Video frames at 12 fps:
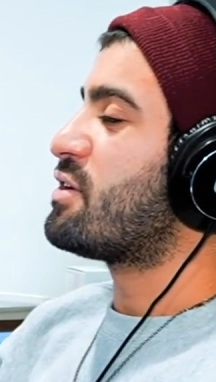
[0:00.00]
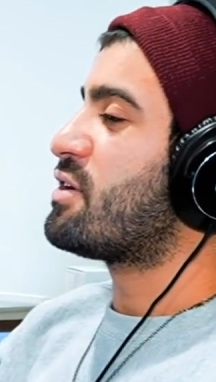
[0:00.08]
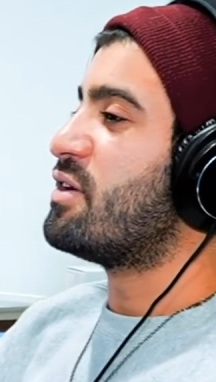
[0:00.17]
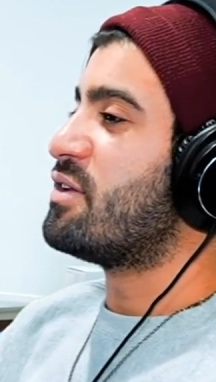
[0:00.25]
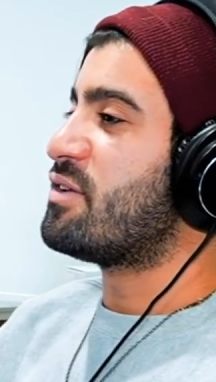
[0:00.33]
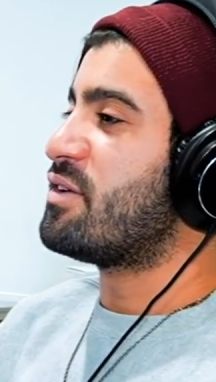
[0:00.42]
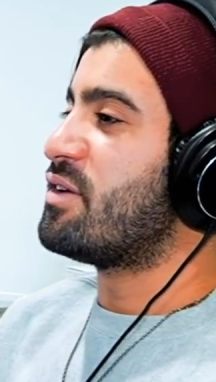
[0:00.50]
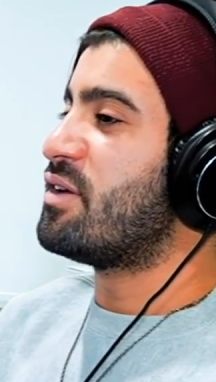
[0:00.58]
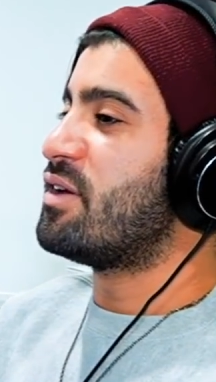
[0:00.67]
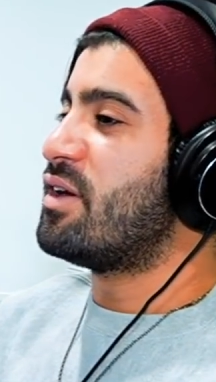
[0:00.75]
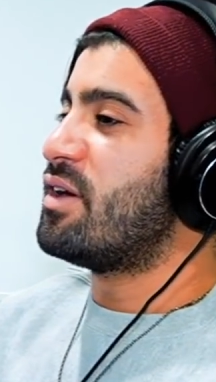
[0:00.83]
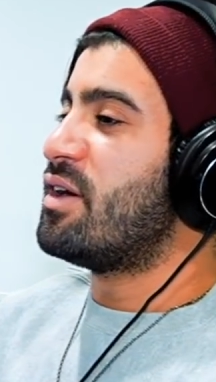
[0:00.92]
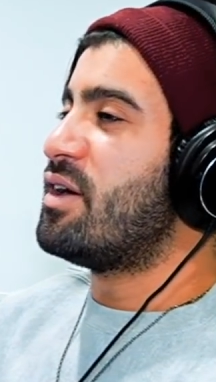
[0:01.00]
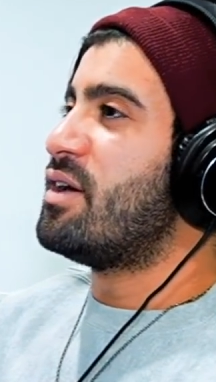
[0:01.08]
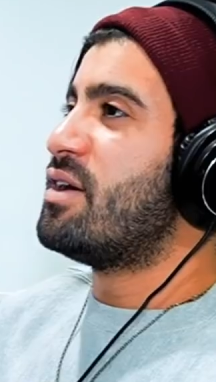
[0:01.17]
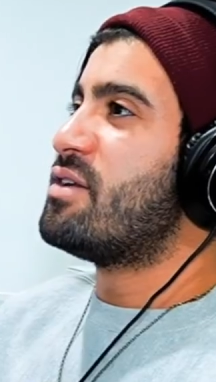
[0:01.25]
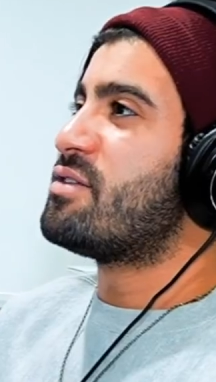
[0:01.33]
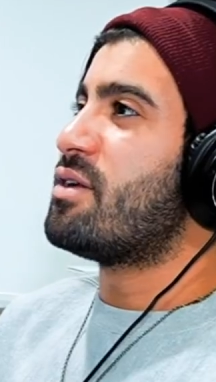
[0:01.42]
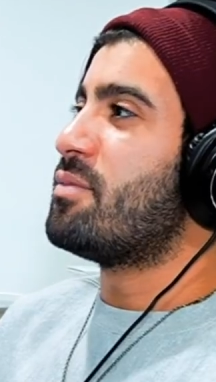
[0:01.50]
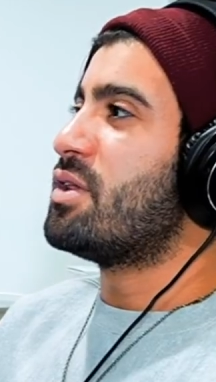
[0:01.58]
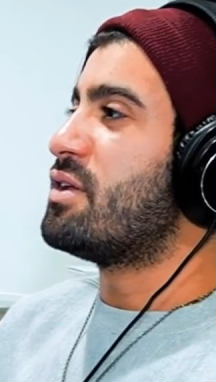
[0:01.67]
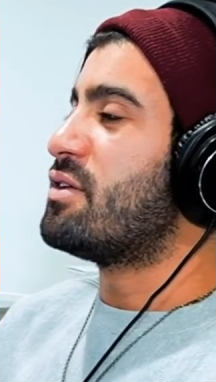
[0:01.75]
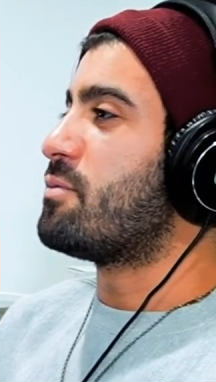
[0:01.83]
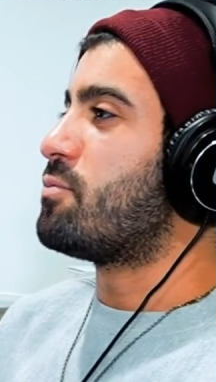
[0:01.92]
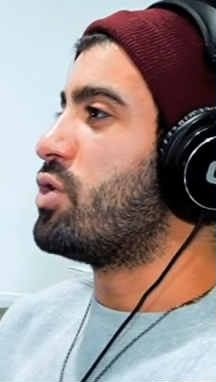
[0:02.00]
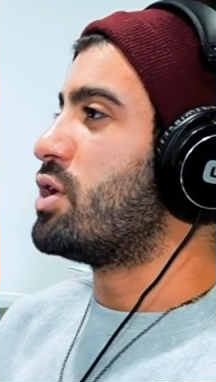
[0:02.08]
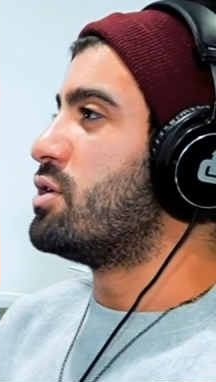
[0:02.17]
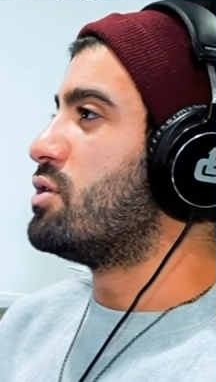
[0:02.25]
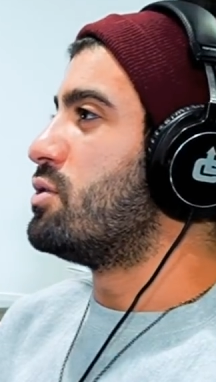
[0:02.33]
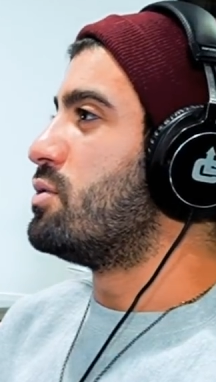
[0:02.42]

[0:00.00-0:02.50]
Because some of these are pretty new.